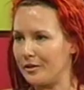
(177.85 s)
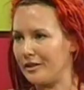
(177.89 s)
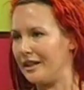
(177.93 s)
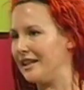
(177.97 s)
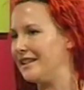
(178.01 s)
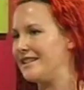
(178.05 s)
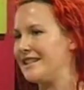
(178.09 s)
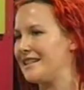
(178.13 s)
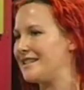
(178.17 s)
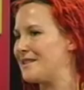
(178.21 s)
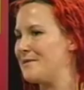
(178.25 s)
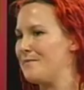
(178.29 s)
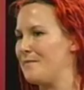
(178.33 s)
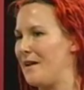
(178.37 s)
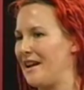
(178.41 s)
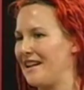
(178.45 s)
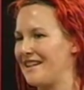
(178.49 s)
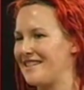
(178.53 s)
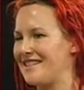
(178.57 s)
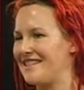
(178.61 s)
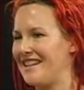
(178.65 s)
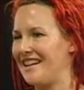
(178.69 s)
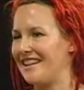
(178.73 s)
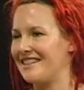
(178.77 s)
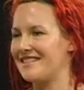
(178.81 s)
It doesn't make
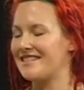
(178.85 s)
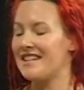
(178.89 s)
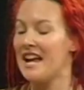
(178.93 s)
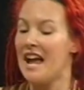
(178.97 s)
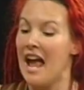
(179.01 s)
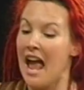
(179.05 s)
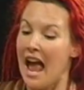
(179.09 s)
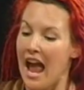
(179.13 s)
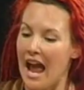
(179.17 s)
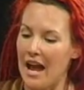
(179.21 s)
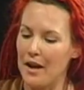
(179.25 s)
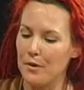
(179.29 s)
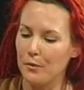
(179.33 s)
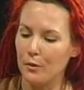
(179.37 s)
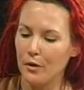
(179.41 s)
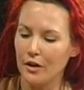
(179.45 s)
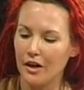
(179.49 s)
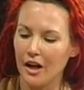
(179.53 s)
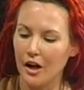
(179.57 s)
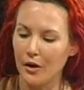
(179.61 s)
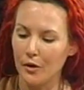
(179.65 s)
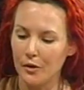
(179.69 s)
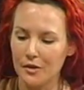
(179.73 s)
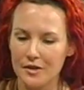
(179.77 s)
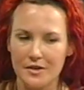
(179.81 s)
sense. Mm. And what
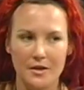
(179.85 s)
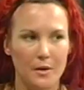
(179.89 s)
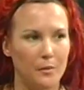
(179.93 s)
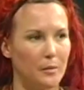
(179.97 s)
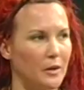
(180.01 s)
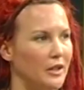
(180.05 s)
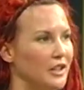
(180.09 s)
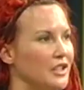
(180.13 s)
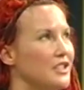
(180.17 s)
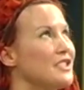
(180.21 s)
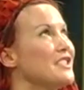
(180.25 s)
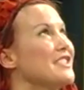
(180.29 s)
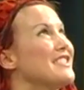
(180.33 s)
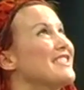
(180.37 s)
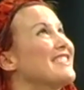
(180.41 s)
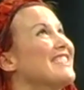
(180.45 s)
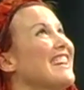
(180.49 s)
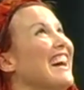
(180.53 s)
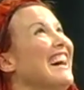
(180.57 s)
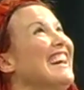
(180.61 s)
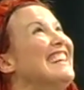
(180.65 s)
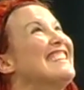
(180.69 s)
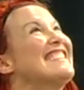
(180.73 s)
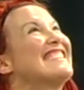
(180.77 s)
I also want to discuss